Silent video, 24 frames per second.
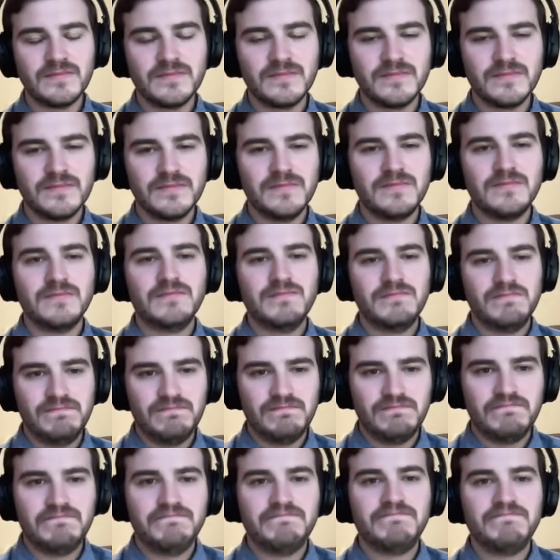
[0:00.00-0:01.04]

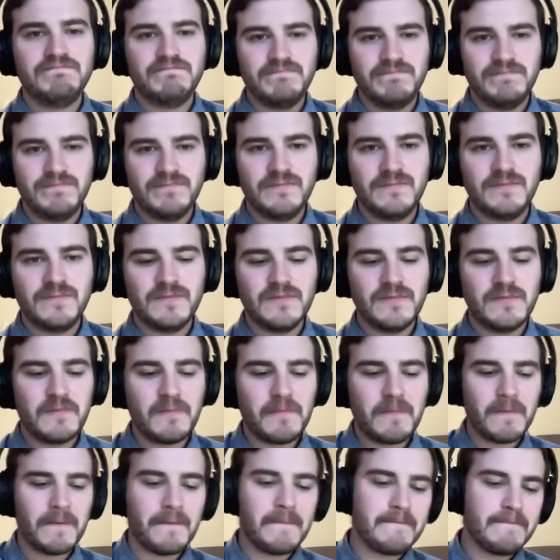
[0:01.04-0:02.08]

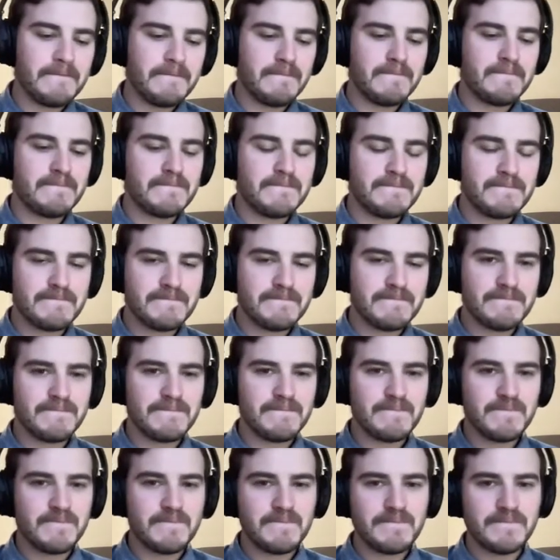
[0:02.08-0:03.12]

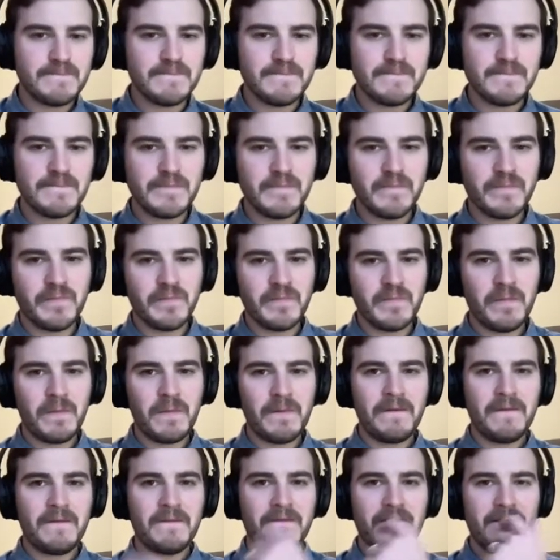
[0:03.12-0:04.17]

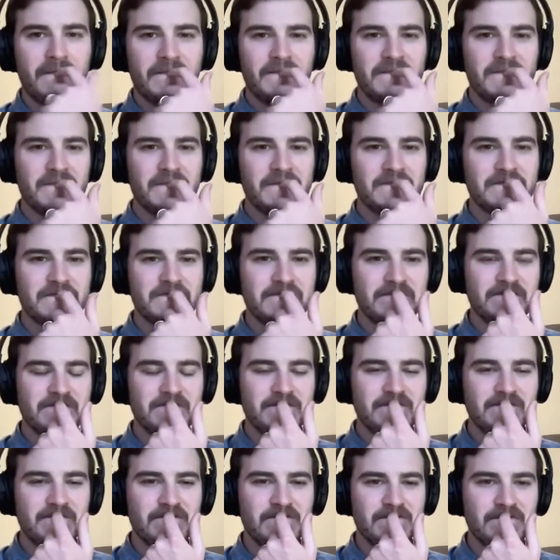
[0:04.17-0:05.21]

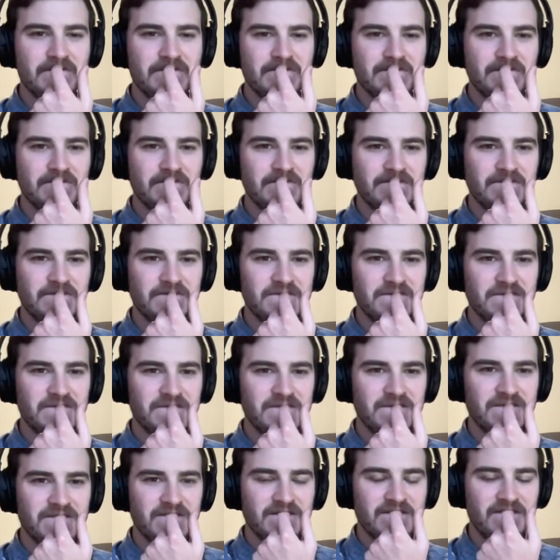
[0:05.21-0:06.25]

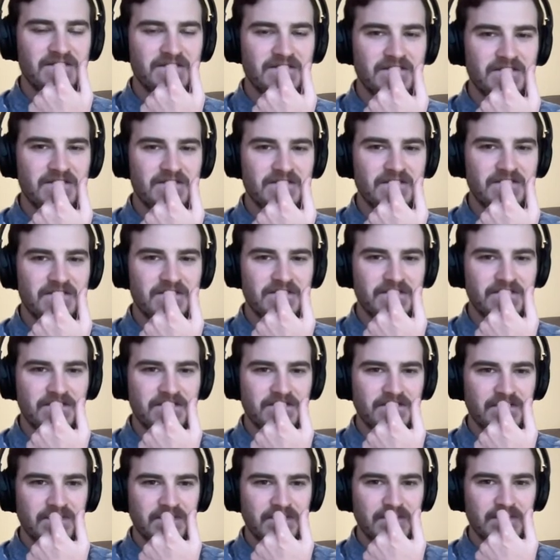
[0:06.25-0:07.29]

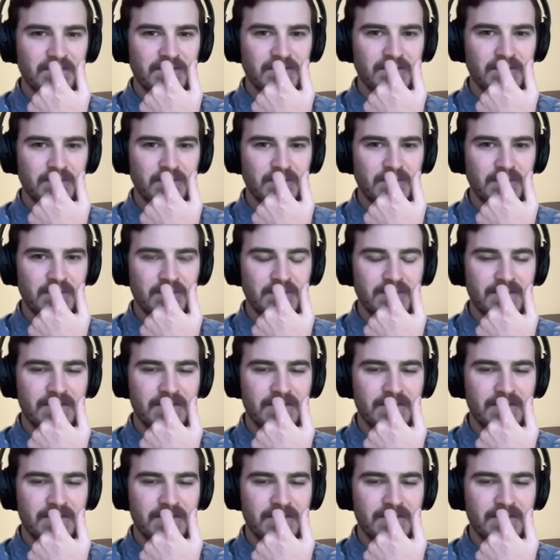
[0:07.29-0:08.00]
The person shown says nothing.